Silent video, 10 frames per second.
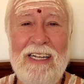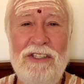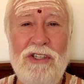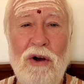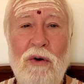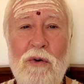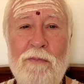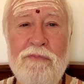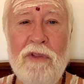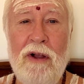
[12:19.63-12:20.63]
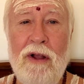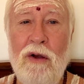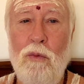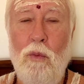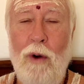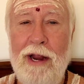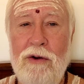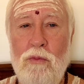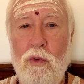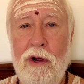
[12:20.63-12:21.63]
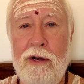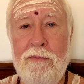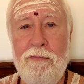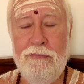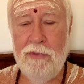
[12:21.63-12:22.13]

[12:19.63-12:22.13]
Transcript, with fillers: So when one